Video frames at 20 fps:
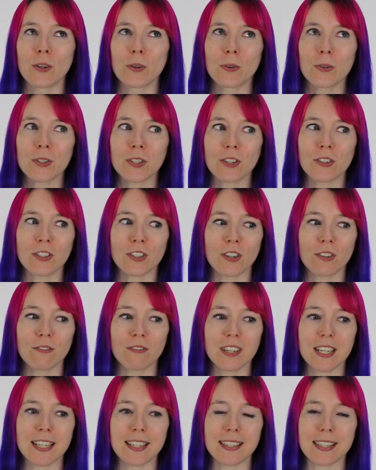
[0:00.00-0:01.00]
You also don't
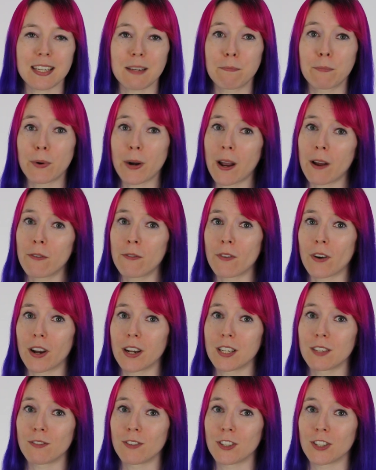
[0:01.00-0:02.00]
really see brown
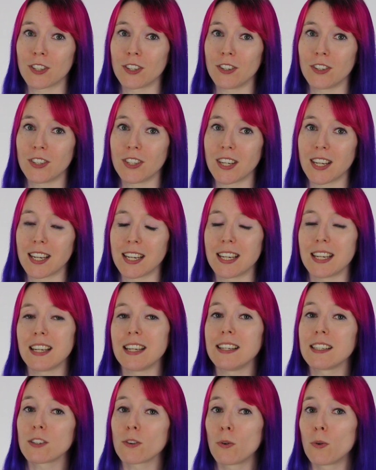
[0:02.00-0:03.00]
rice for sushi,
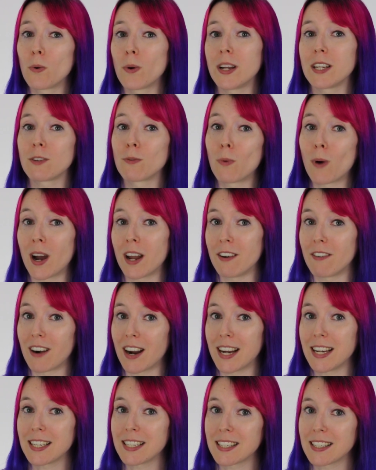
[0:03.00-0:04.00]
it's always white
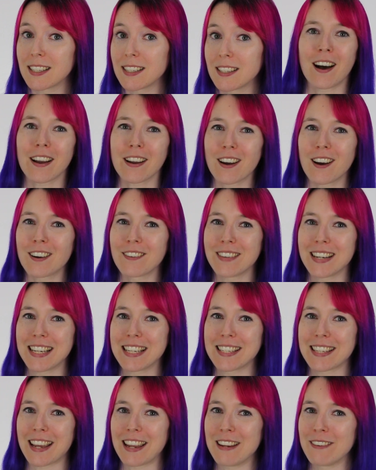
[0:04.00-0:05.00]
rice. I can't really
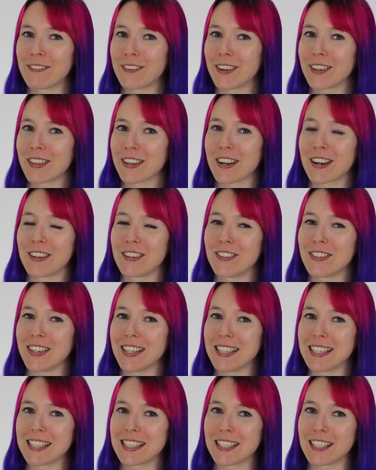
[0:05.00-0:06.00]
say for other
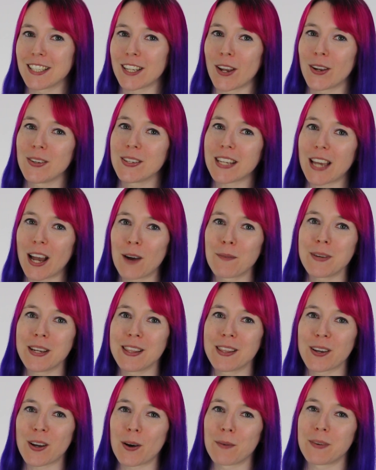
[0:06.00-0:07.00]
countries, so tell me
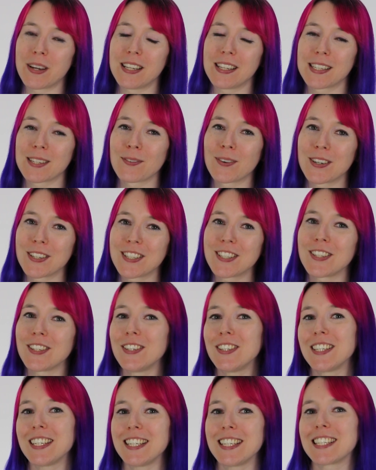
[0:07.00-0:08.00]
in the comments what
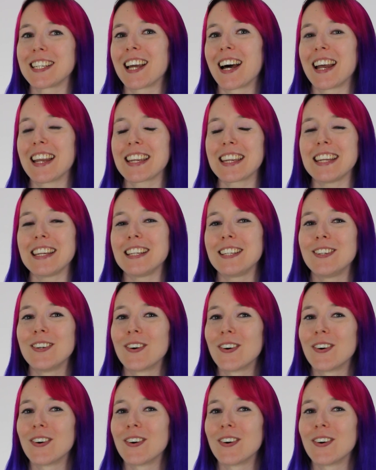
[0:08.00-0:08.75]
sushi's like in